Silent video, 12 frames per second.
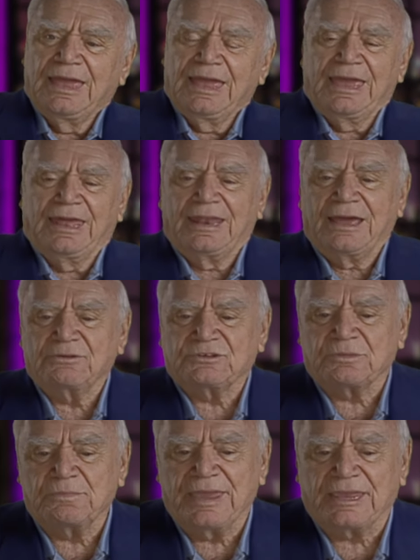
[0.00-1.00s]
And I was
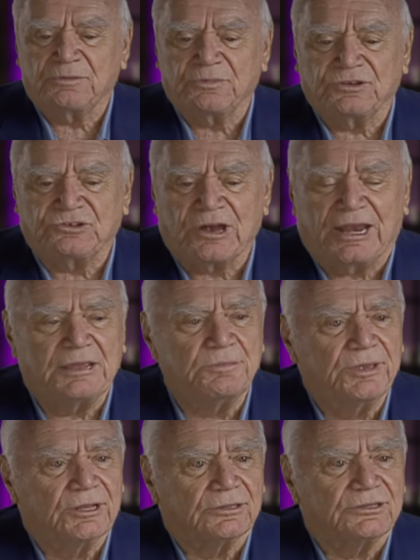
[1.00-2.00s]
to make it with Johnny
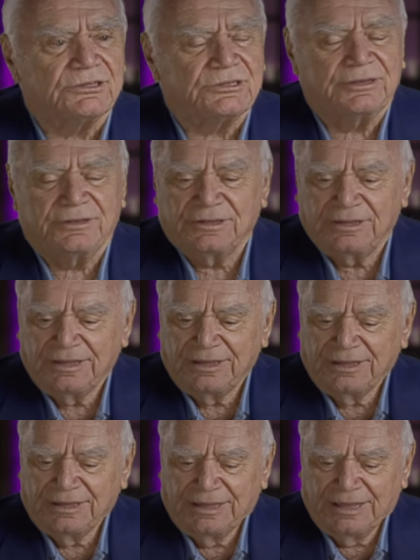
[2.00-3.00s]
Mills.
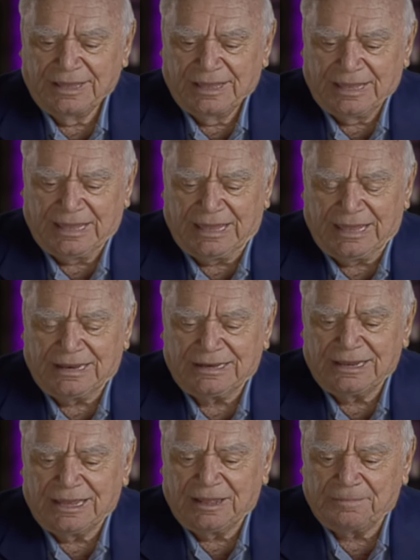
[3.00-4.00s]

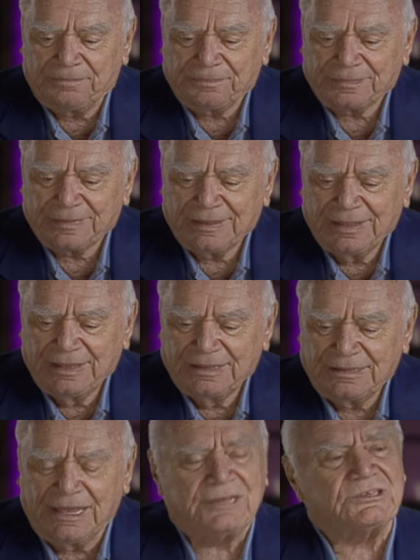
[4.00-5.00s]
And
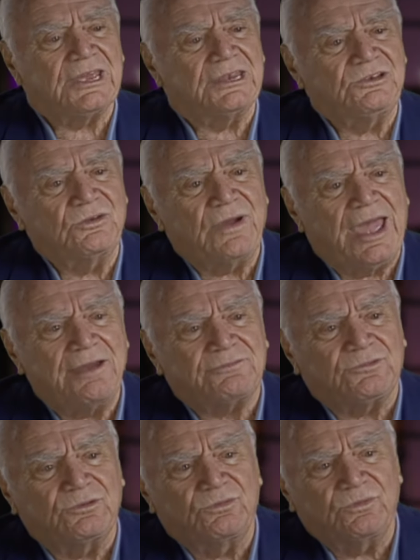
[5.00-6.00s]
they said, you
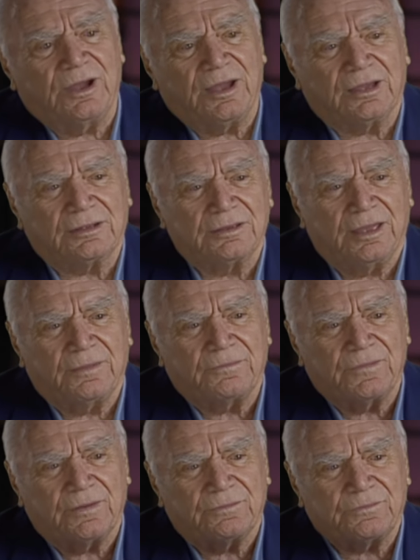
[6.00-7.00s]
have
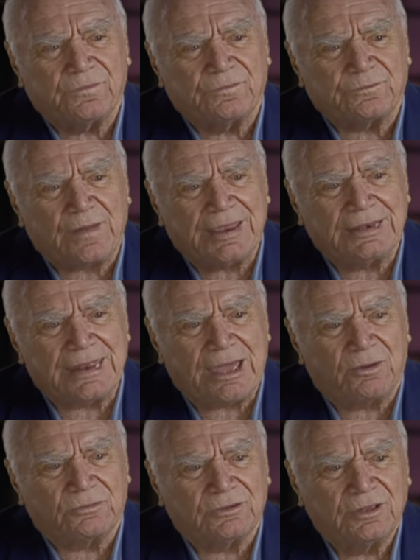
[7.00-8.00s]
to find
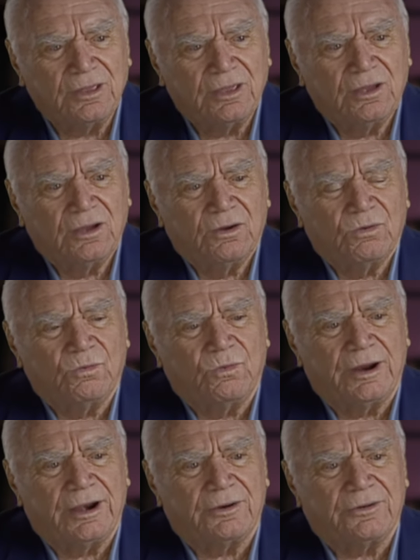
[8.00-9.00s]
out
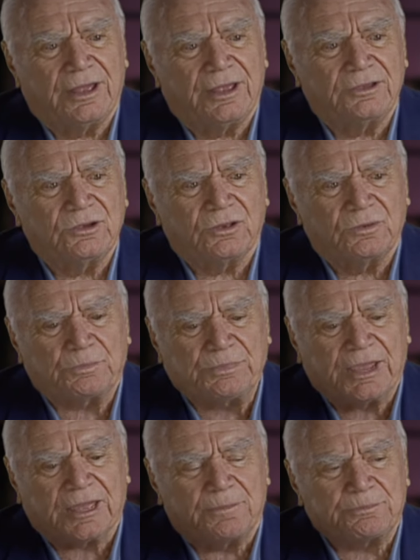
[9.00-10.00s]
where, you
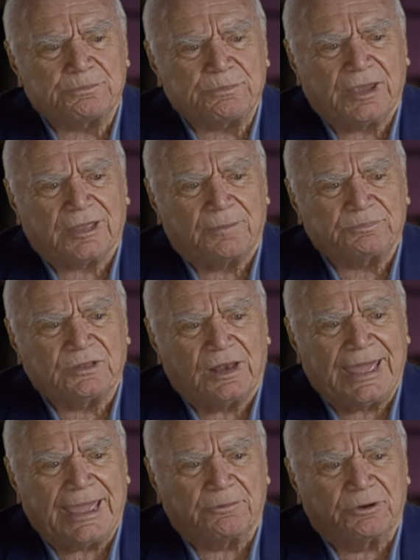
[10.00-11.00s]
pick up the
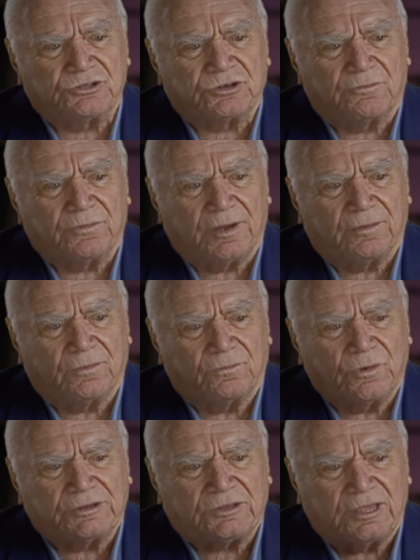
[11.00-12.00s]
language of
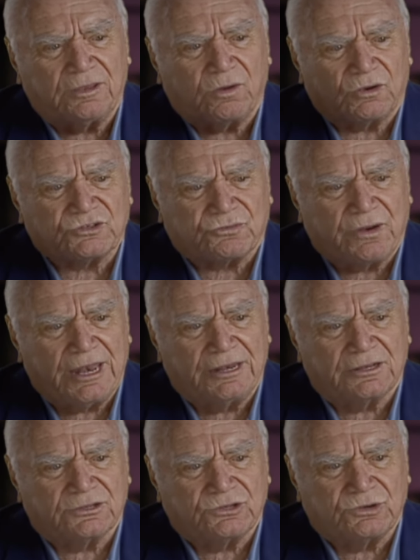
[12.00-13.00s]
what the
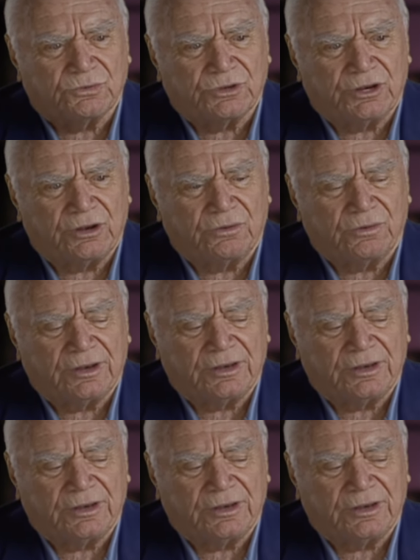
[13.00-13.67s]
Australians do, you know.